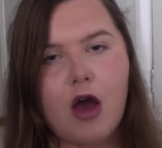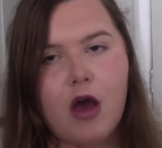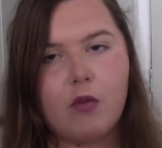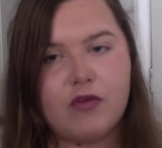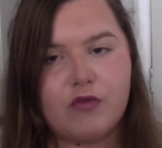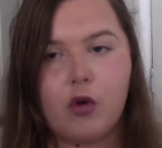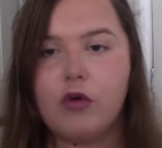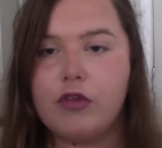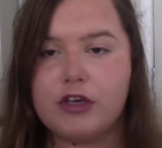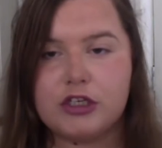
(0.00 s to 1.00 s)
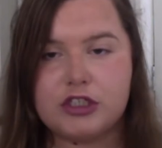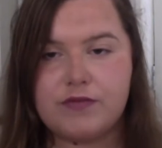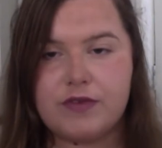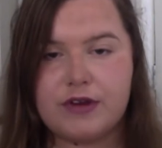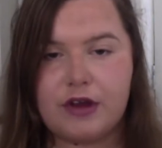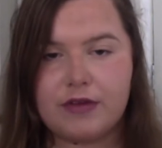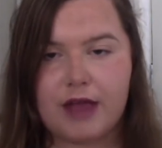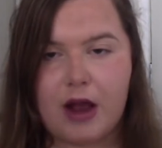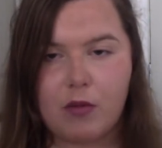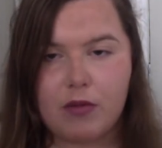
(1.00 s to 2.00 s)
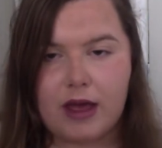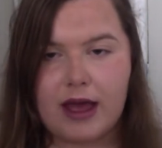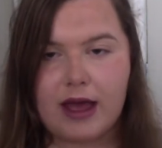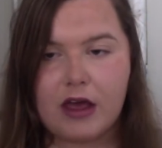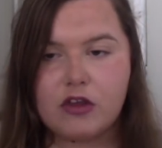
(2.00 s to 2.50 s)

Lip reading: with all the YouTube videos out there,